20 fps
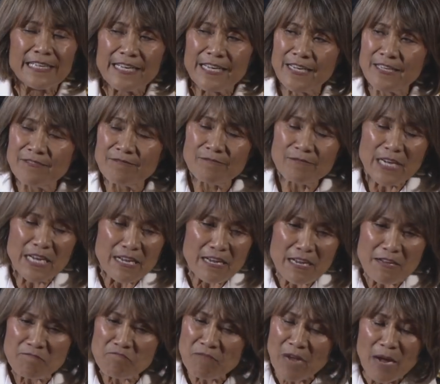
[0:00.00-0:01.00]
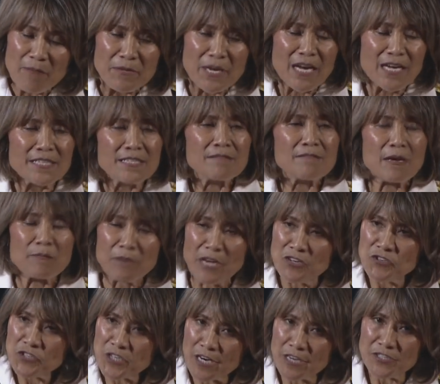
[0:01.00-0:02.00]
And I'm
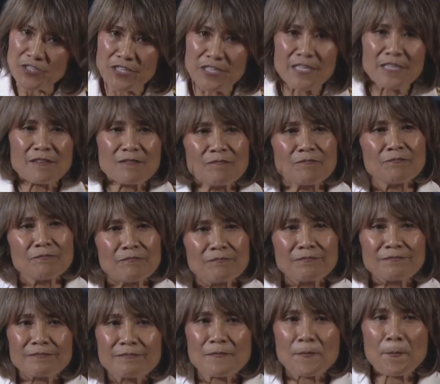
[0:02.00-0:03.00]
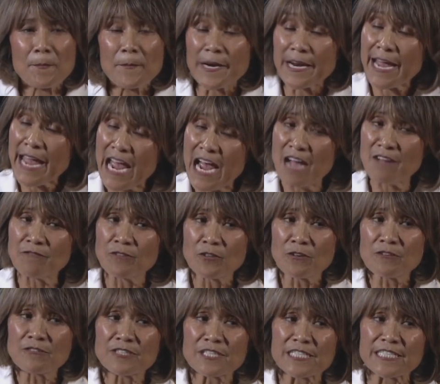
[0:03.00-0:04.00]
not judging, but I have
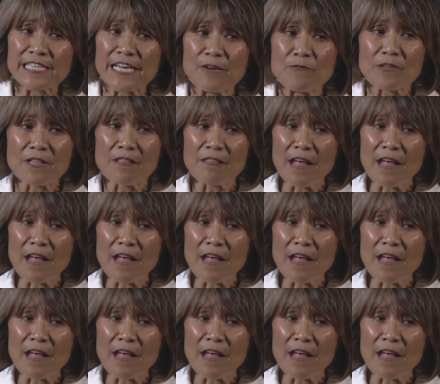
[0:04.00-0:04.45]
learned to say with a